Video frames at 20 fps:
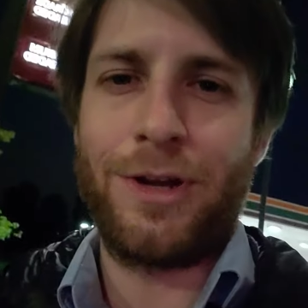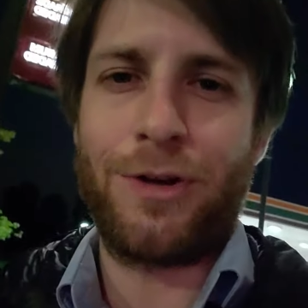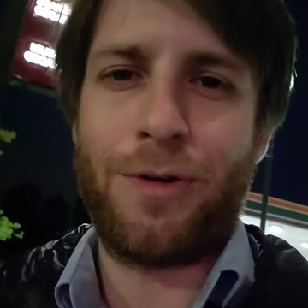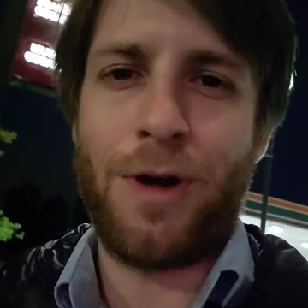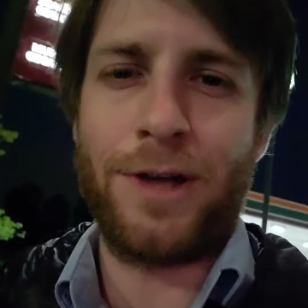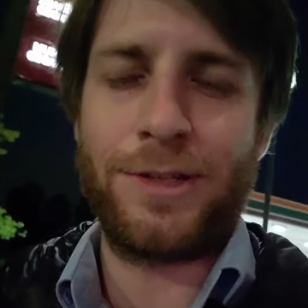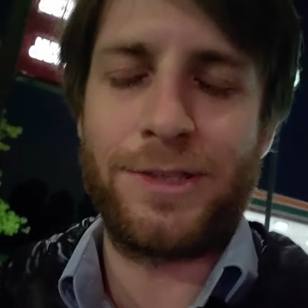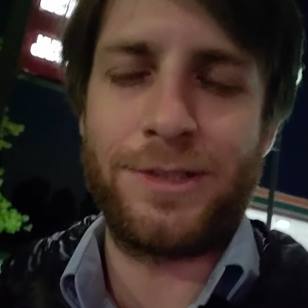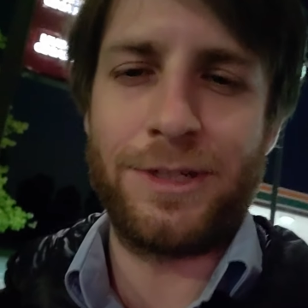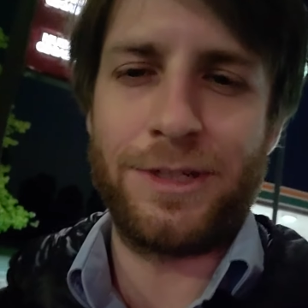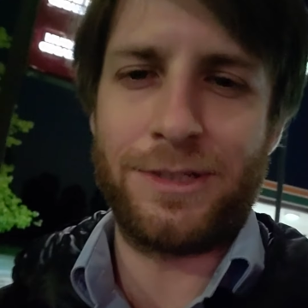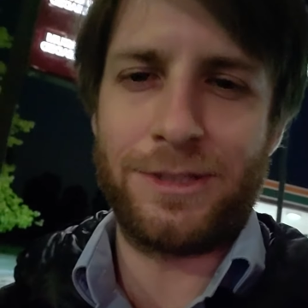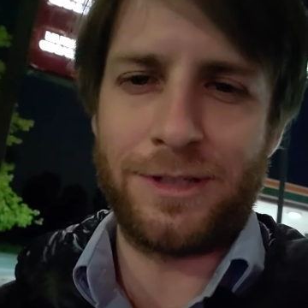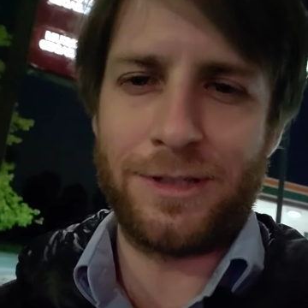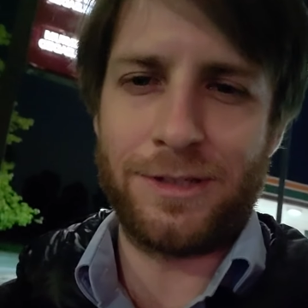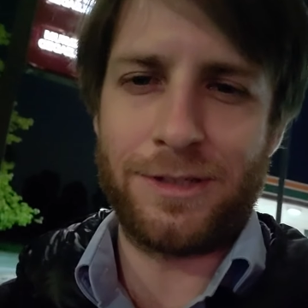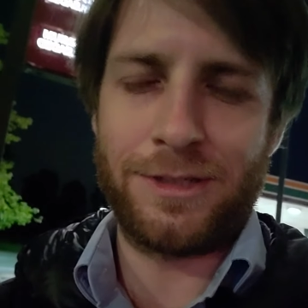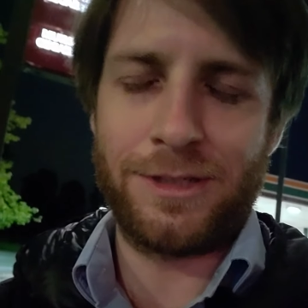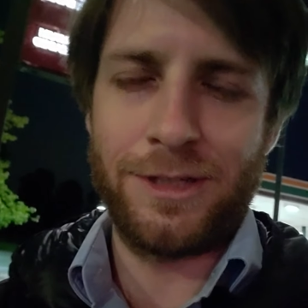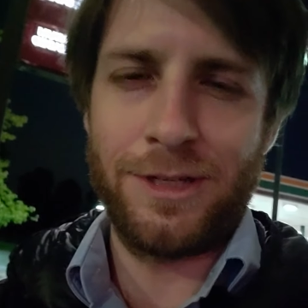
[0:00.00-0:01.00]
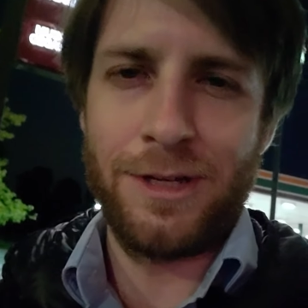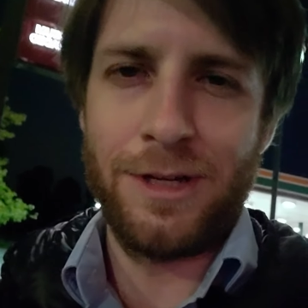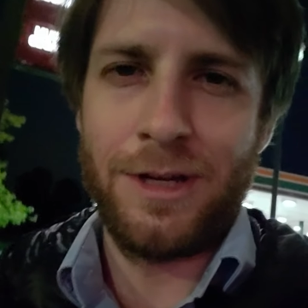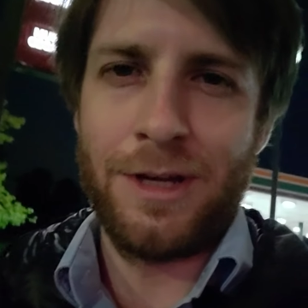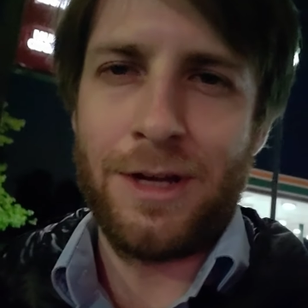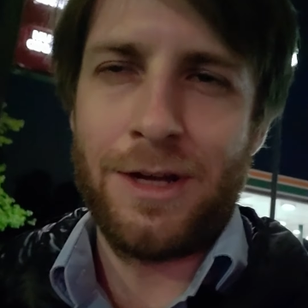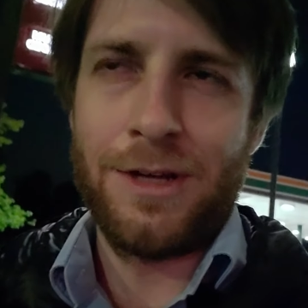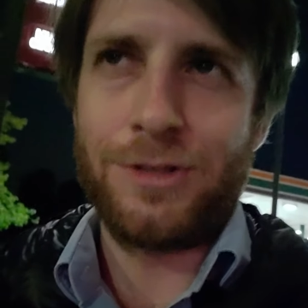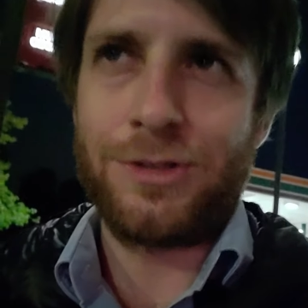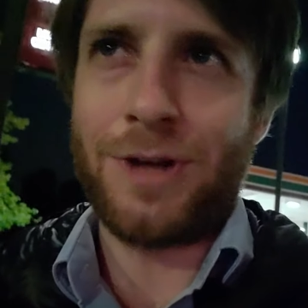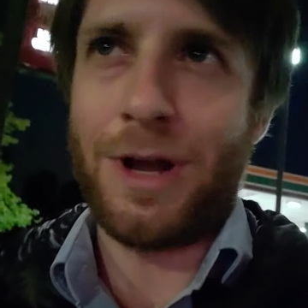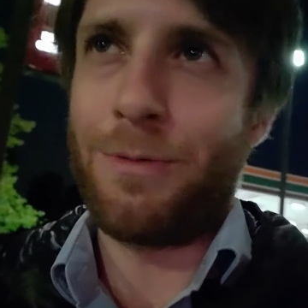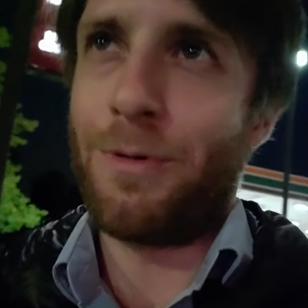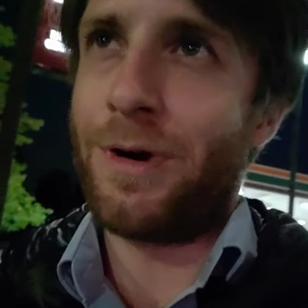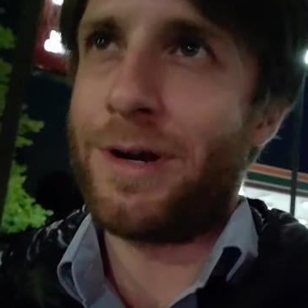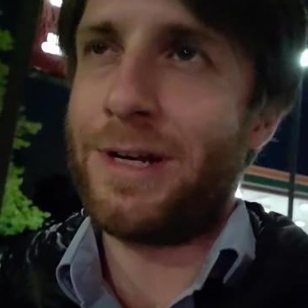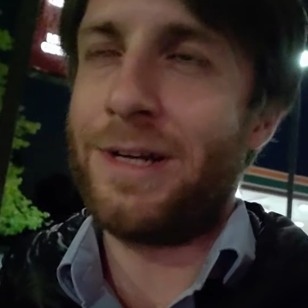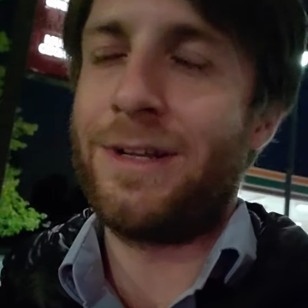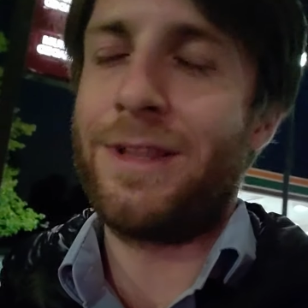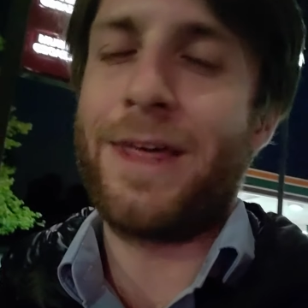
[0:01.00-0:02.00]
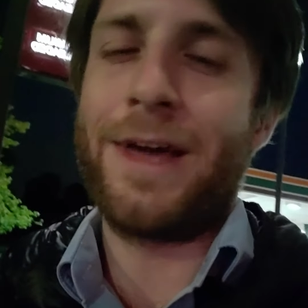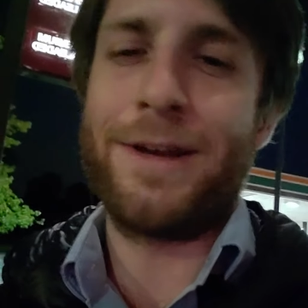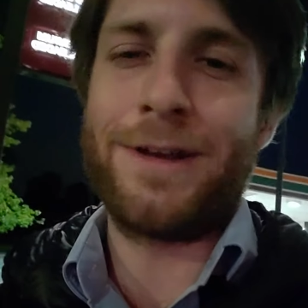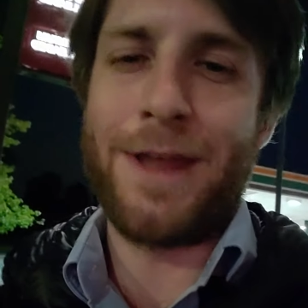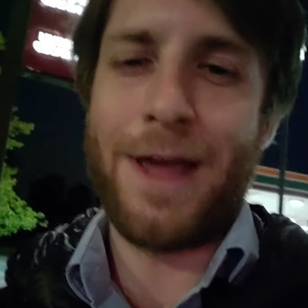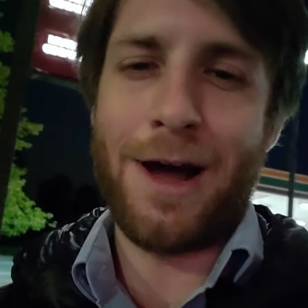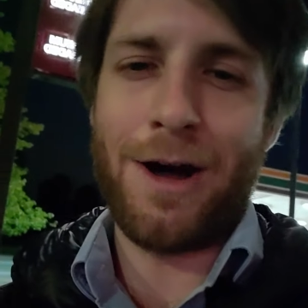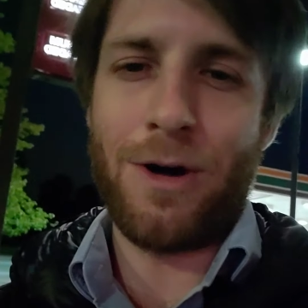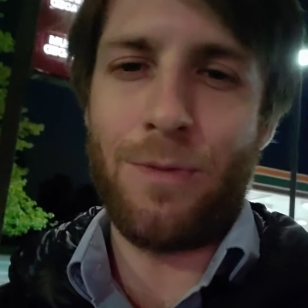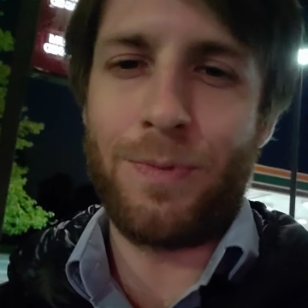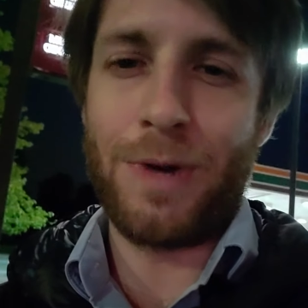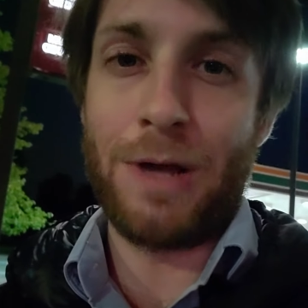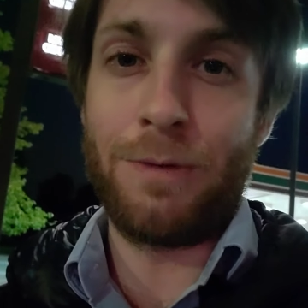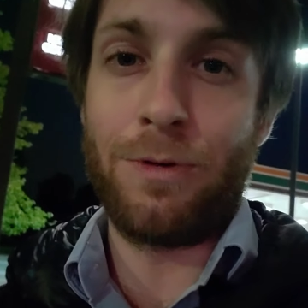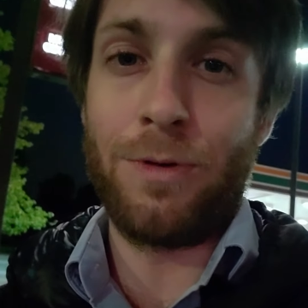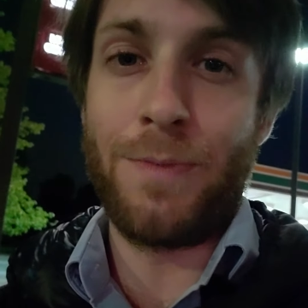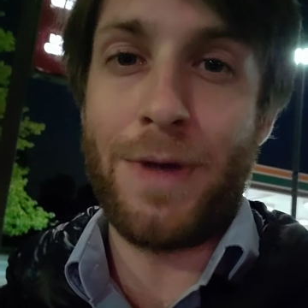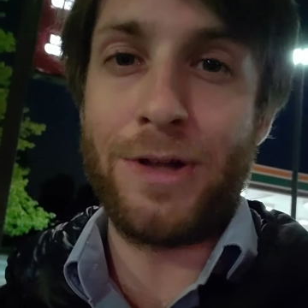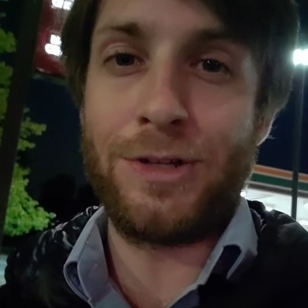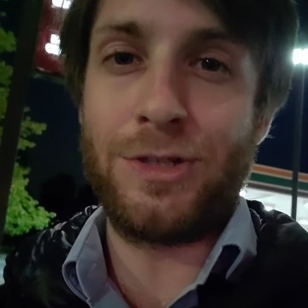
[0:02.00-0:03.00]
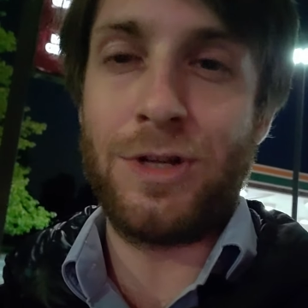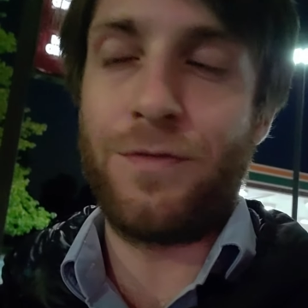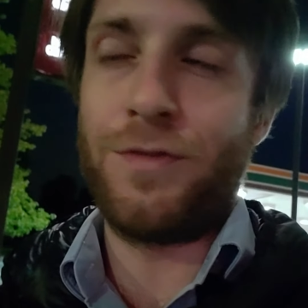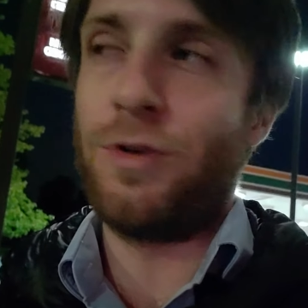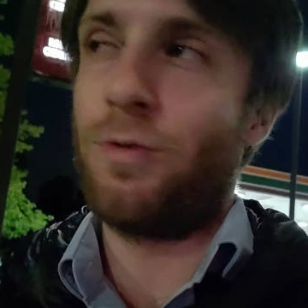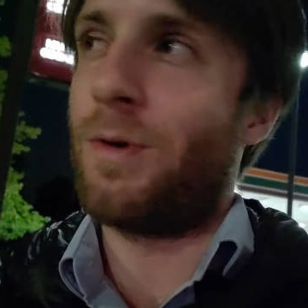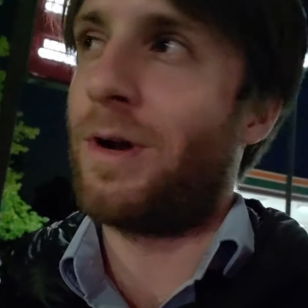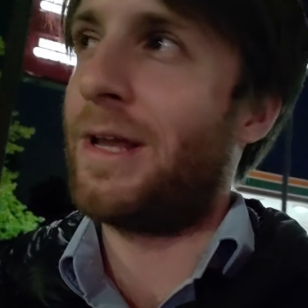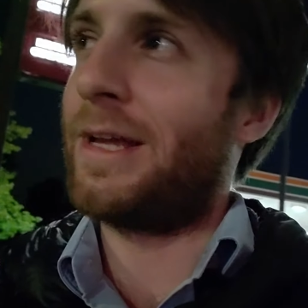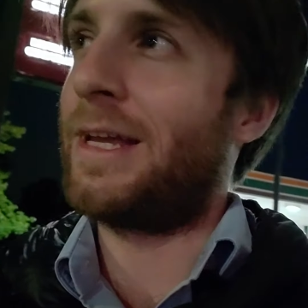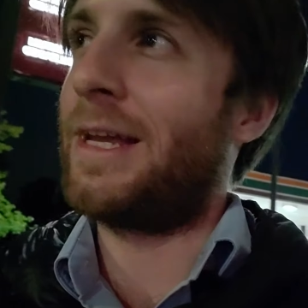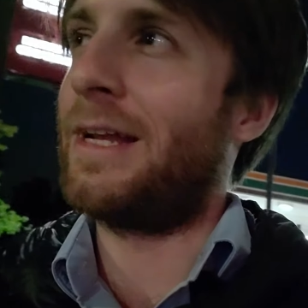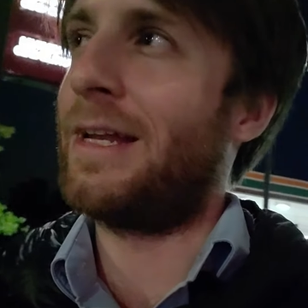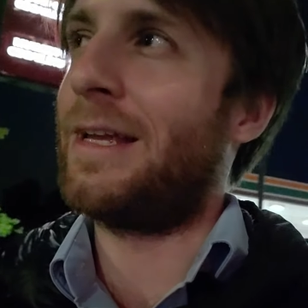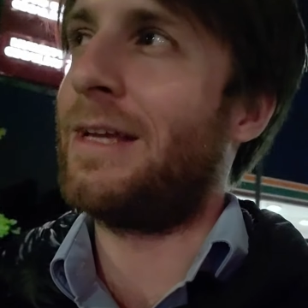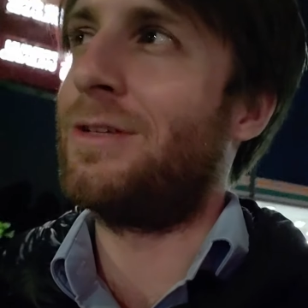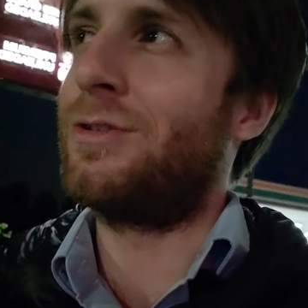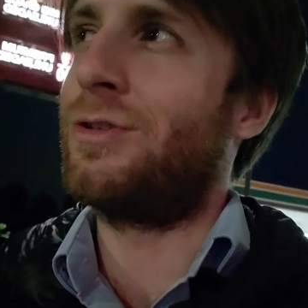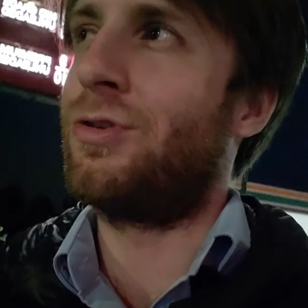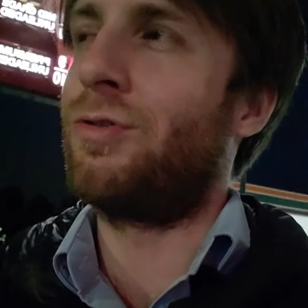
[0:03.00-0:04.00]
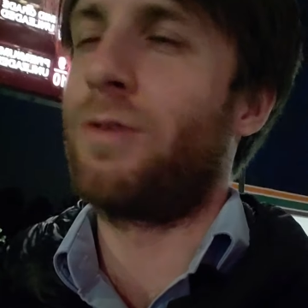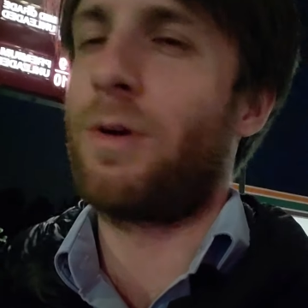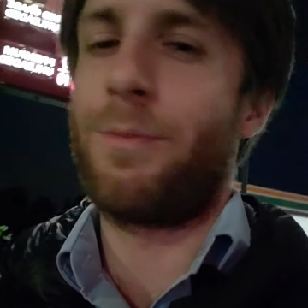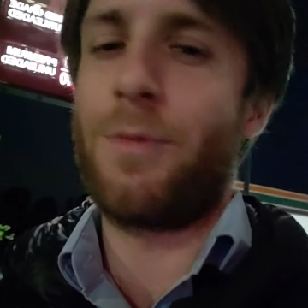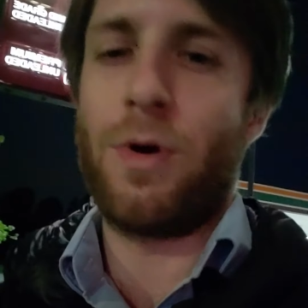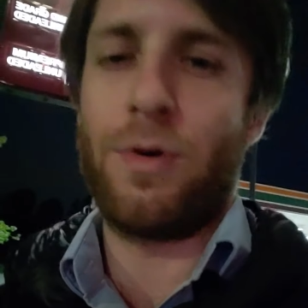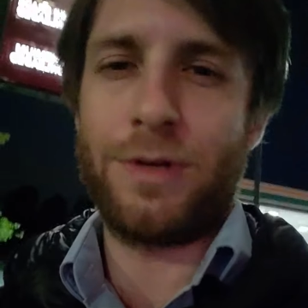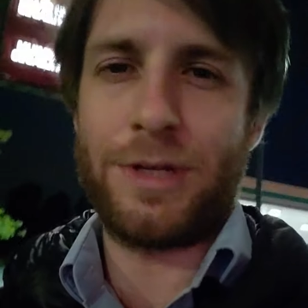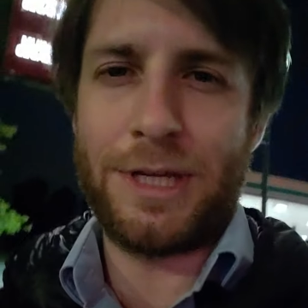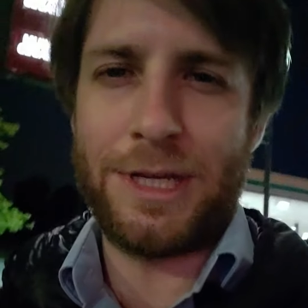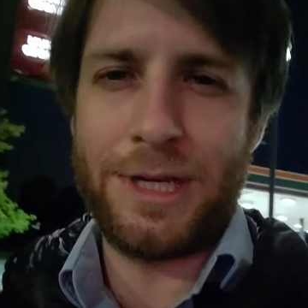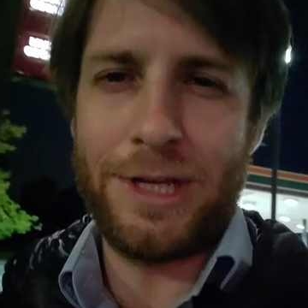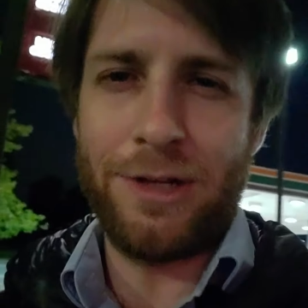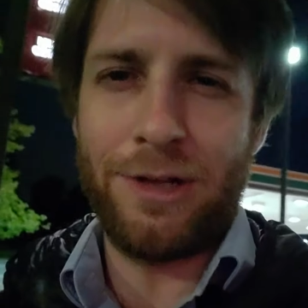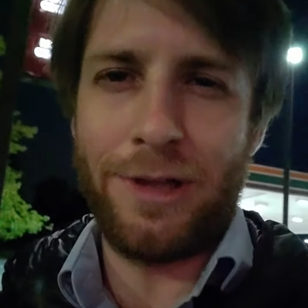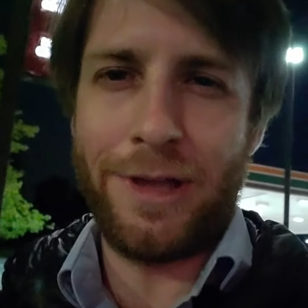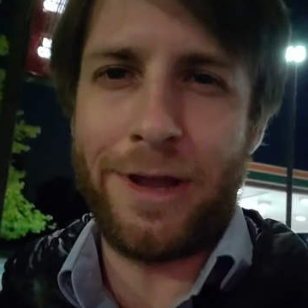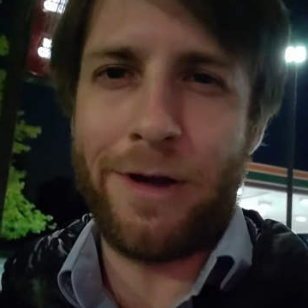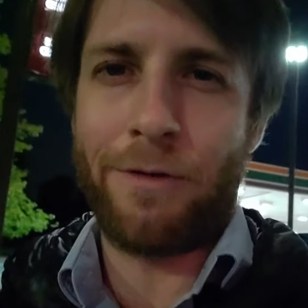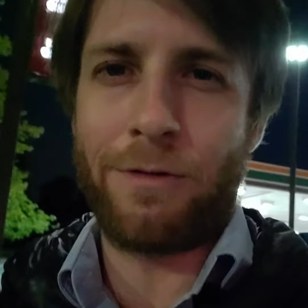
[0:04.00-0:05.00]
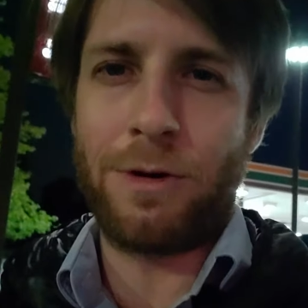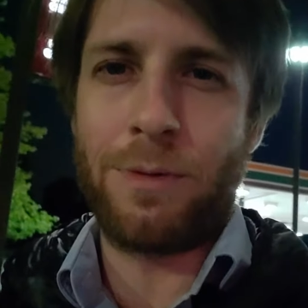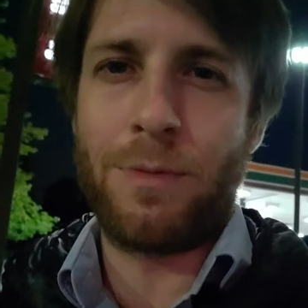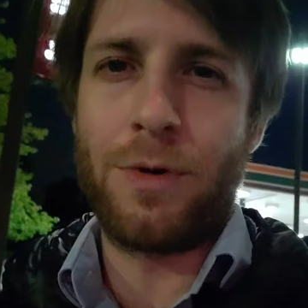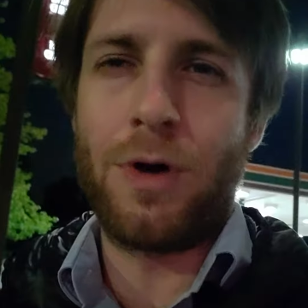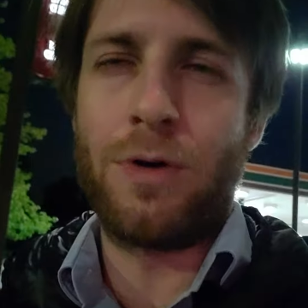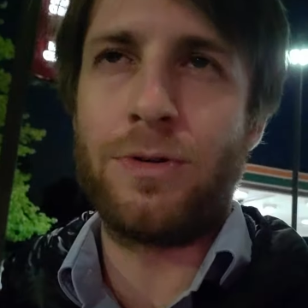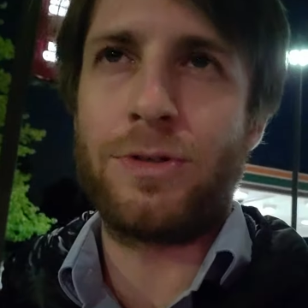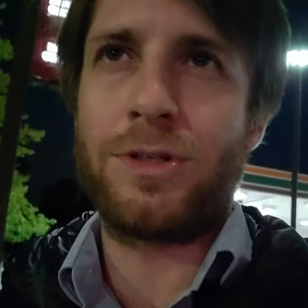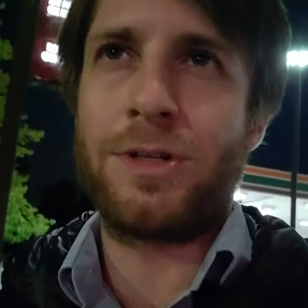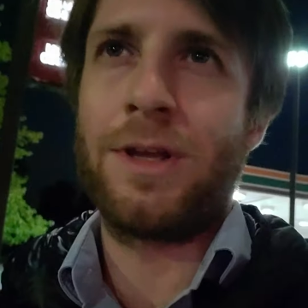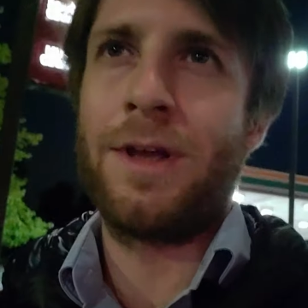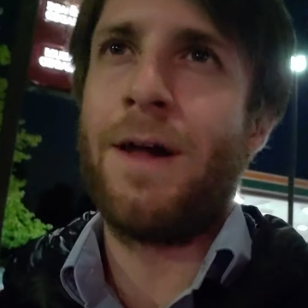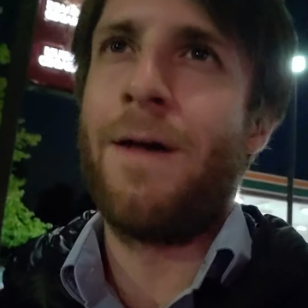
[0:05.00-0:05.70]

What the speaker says: it across the distance. So I won't get into that now, but I will mention if you want to get into remote healing or remote